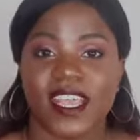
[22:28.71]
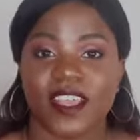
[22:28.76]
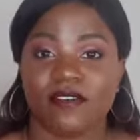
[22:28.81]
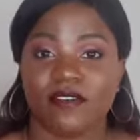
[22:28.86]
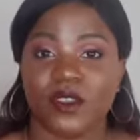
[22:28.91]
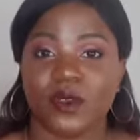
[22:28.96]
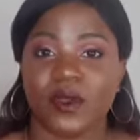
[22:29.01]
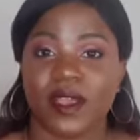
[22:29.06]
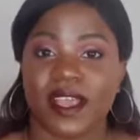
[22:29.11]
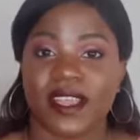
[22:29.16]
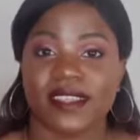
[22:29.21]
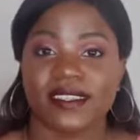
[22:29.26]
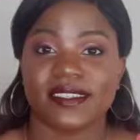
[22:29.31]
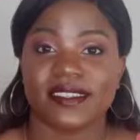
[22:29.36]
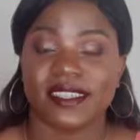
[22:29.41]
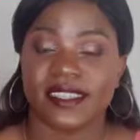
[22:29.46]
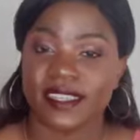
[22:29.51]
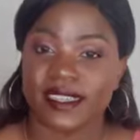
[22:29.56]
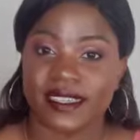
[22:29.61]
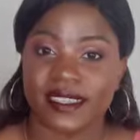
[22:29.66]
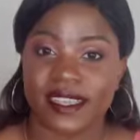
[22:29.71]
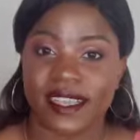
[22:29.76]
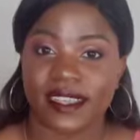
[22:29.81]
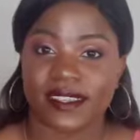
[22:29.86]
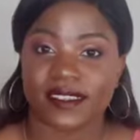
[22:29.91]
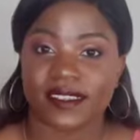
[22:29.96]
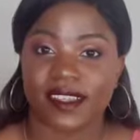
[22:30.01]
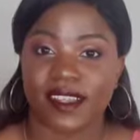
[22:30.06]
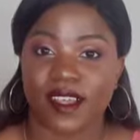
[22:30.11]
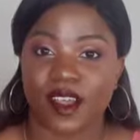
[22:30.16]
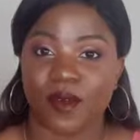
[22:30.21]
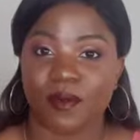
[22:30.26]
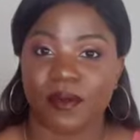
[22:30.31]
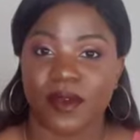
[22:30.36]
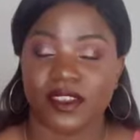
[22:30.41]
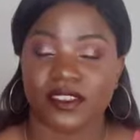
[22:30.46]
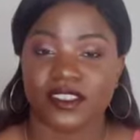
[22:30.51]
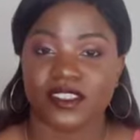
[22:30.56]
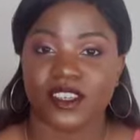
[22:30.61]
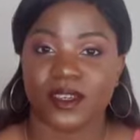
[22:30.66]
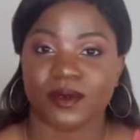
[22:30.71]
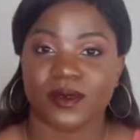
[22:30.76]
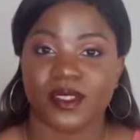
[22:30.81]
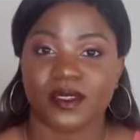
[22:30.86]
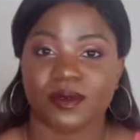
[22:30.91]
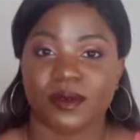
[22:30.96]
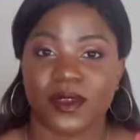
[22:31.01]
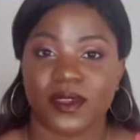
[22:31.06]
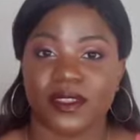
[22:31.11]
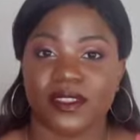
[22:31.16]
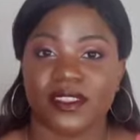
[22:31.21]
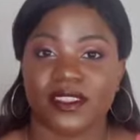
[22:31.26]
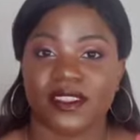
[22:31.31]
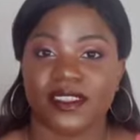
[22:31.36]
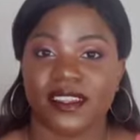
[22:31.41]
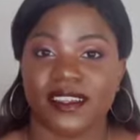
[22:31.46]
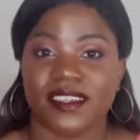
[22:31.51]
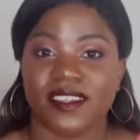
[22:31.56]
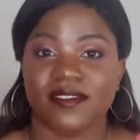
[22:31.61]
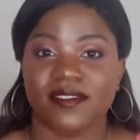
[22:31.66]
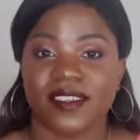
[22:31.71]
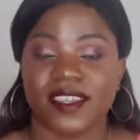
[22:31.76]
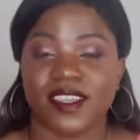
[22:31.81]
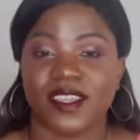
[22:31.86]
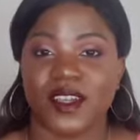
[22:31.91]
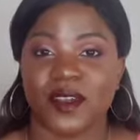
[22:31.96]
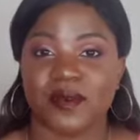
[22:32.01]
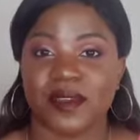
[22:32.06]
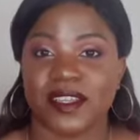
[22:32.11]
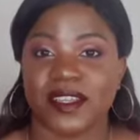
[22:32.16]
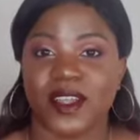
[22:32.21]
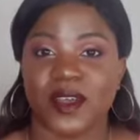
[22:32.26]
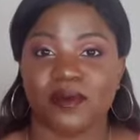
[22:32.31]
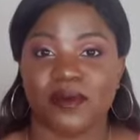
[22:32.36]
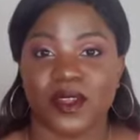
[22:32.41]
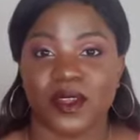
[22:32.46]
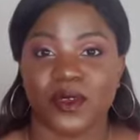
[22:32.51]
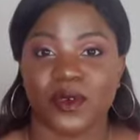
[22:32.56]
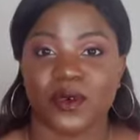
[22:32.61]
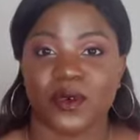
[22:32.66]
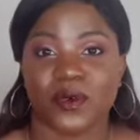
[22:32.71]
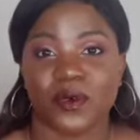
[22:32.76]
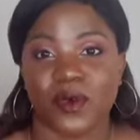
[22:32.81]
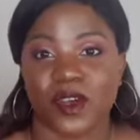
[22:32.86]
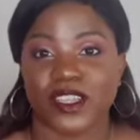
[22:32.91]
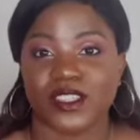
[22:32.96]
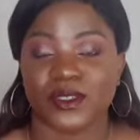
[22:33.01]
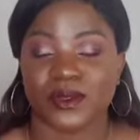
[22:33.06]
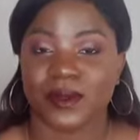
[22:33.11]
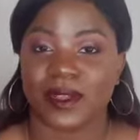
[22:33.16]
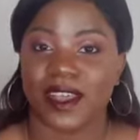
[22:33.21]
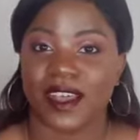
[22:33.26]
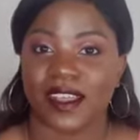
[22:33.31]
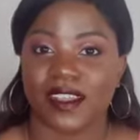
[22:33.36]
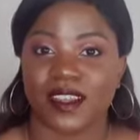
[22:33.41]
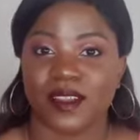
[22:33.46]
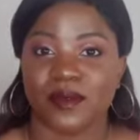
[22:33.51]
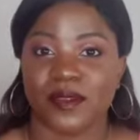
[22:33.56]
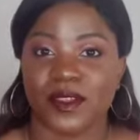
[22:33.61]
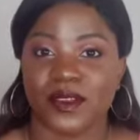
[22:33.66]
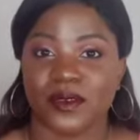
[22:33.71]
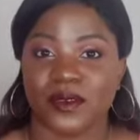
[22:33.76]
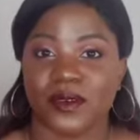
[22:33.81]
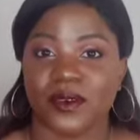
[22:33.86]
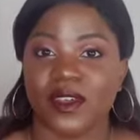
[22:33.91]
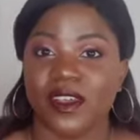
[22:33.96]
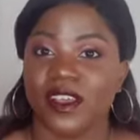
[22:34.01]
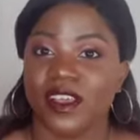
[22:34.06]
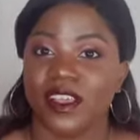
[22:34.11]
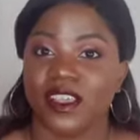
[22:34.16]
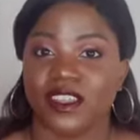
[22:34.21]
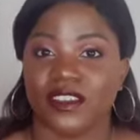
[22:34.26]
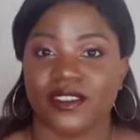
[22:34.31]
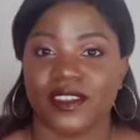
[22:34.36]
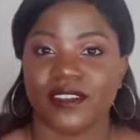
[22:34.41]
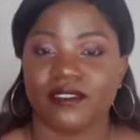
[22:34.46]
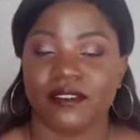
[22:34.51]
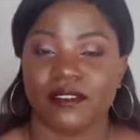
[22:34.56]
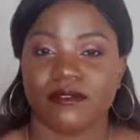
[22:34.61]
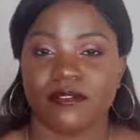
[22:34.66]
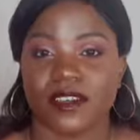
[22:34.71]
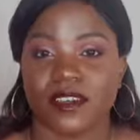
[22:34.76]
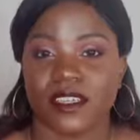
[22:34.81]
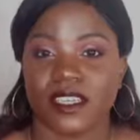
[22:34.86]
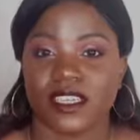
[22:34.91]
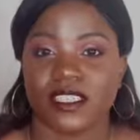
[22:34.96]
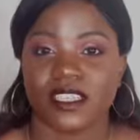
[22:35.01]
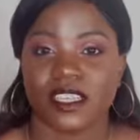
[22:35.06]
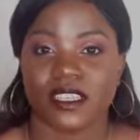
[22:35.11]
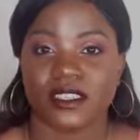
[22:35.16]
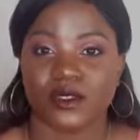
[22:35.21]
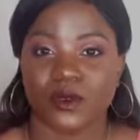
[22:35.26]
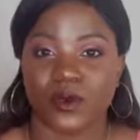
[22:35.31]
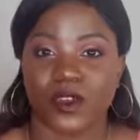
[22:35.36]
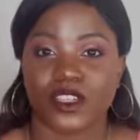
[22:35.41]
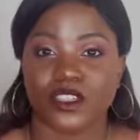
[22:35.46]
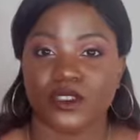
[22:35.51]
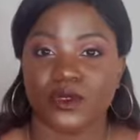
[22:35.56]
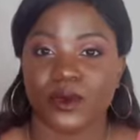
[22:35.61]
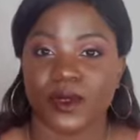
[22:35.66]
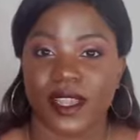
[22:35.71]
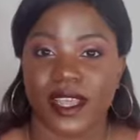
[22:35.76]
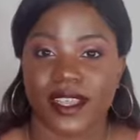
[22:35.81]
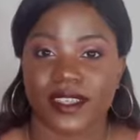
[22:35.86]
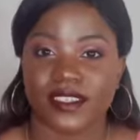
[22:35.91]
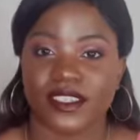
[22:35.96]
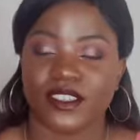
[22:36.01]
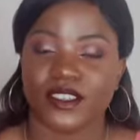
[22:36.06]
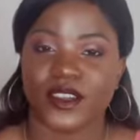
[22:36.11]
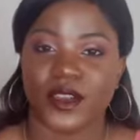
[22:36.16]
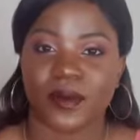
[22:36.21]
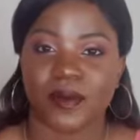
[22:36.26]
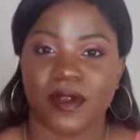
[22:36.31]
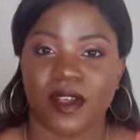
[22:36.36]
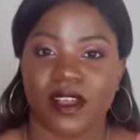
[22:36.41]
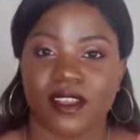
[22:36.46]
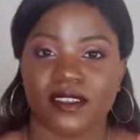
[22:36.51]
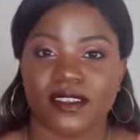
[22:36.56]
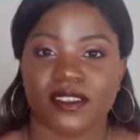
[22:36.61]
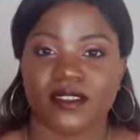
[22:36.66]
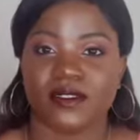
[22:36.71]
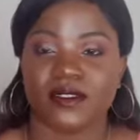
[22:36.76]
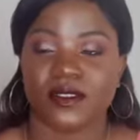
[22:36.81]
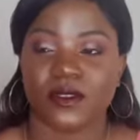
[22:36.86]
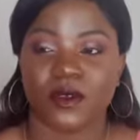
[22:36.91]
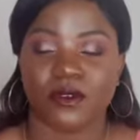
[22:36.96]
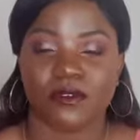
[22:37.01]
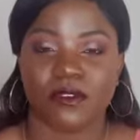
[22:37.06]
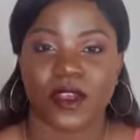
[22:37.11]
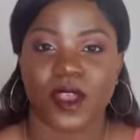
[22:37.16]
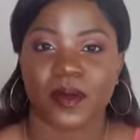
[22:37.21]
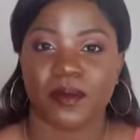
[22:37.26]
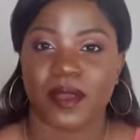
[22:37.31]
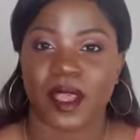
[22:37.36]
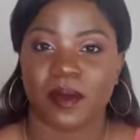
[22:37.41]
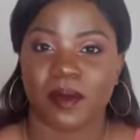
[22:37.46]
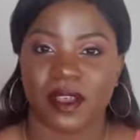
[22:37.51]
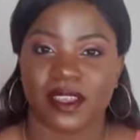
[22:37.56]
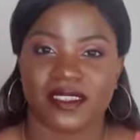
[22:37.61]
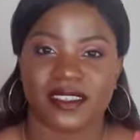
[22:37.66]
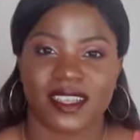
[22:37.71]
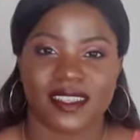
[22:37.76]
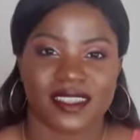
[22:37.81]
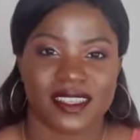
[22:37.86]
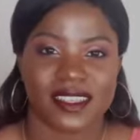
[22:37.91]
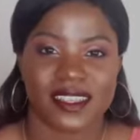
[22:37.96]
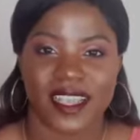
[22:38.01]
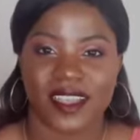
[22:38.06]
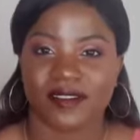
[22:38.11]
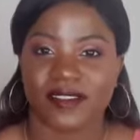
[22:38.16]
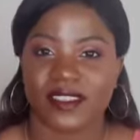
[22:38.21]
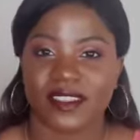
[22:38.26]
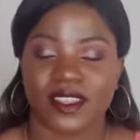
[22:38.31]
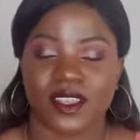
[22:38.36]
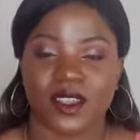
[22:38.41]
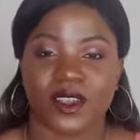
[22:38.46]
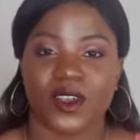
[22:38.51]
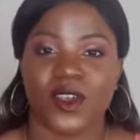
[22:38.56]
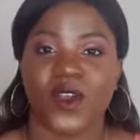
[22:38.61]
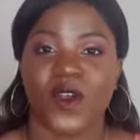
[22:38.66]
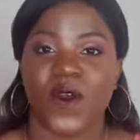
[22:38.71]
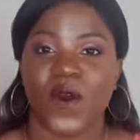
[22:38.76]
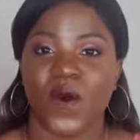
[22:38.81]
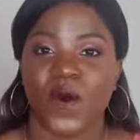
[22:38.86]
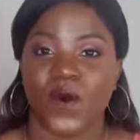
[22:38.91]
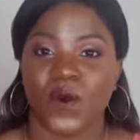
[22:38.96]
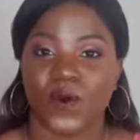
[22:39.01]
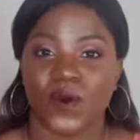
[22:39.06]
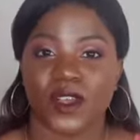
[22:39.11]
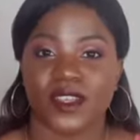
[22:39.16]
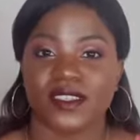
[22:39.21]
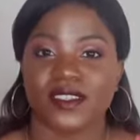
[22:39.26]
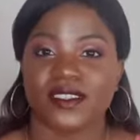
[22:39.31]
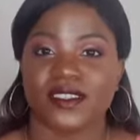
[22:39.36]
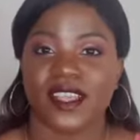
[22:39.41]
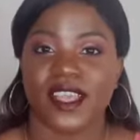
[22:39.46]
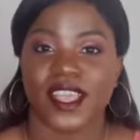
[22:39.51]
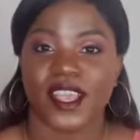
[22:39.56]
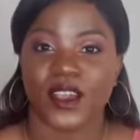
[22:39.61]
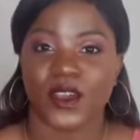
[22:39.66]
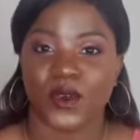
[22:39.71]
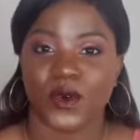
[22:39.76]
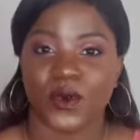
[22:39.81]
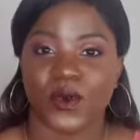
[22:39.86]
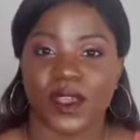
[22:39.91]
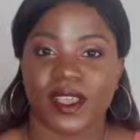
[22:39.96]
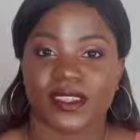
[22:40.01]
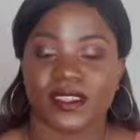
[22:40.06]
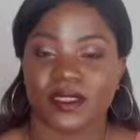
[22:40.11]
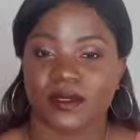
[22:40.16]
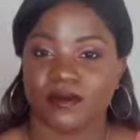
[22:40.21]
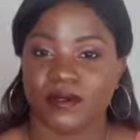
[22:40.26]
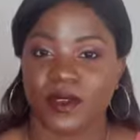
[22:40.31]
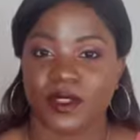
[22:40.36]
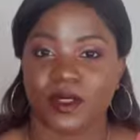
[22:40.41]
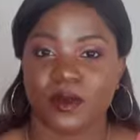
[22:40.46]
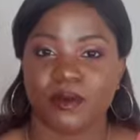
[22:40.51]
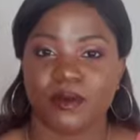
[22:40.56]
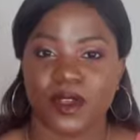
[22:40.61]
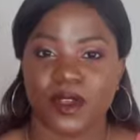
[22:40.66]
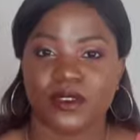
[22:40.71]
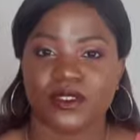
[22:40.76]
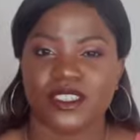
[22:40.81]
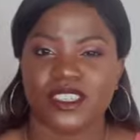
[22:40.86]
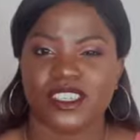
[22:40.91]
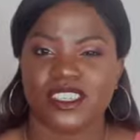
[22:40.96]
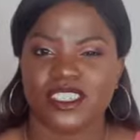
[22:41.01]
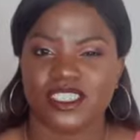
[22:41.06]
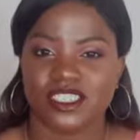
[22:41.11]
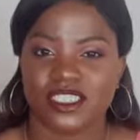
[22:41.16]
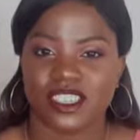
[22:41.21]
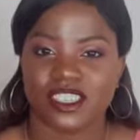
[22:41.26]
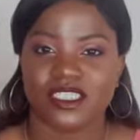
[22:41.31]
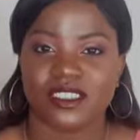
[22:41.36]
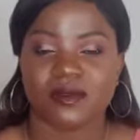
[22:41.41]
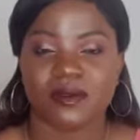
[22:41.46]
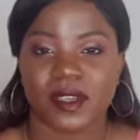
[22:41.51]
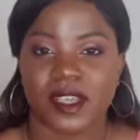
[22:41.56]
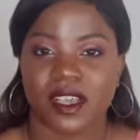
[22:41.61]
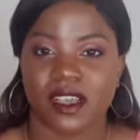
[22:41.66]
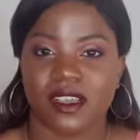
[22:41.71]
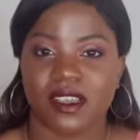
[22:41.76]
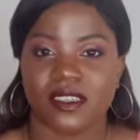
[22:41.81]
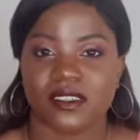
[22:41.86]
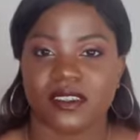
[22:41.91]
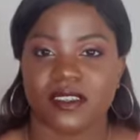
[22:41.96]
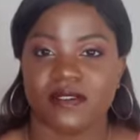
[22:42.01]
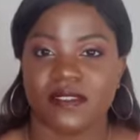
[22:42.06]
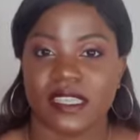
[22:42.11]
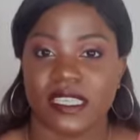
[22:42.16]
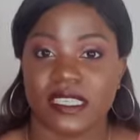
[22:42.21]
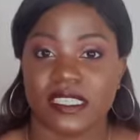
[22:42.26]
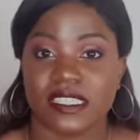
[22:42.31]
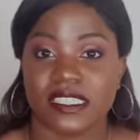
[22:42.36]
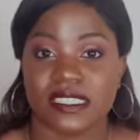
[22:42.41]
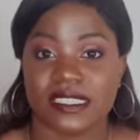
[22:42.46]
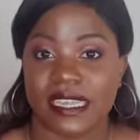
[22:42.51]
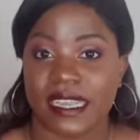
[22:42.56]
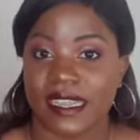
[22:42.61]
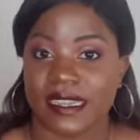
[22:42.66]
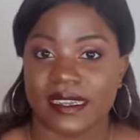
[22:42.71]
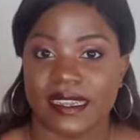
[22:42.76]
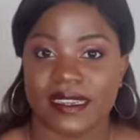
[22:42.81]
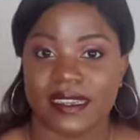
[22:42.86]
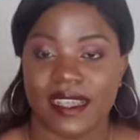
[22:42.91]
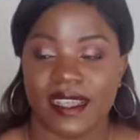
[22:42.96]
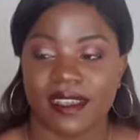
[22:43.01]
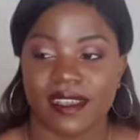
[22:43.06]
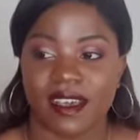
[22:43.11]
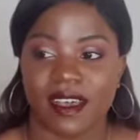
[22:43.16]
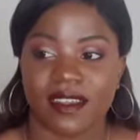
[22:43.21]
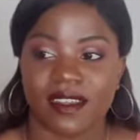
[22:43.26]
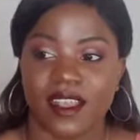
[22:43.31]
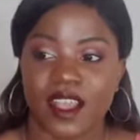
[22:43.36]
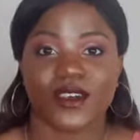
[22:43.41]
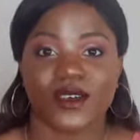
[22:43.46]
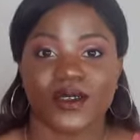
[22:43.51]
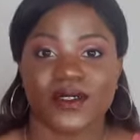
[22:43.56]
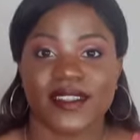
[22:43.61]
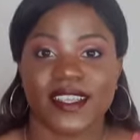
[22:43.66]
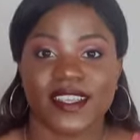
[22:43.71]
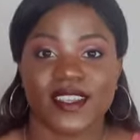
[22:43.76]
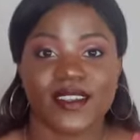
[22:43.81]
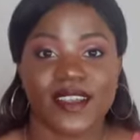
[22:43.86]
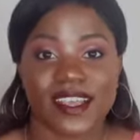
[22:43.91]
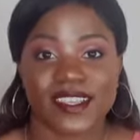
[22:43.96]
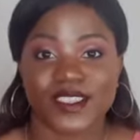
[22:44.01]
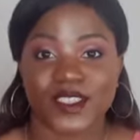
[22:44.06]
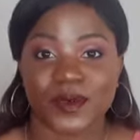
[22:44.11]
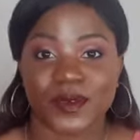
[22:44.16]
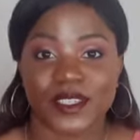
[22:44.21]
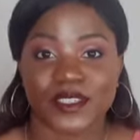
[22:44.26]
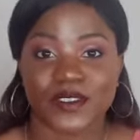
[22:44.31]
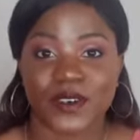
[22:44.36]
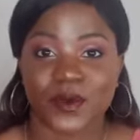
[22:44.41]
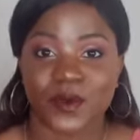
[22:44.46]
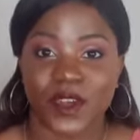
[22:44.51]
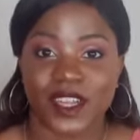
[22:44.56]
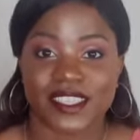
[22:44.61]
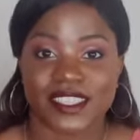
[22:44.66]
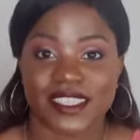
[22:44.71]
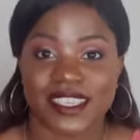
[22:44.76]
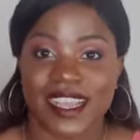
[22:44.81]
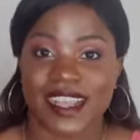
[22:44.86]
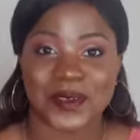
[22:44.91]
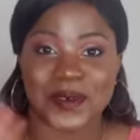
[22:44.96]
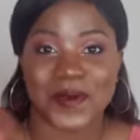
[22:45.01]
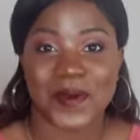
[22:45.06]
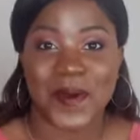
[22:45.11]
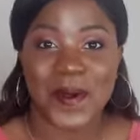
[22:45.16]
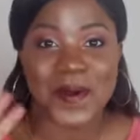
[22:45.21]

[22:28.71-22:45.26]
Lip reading: If you guys did get Boxycharm this month, then definitely comment down below what you got. Let me know, you know, different variations, what you liked in your box. So far in my box, I think everything was a go except for the brow gel, just because of the shade that I got. So thank you guys so much for watching.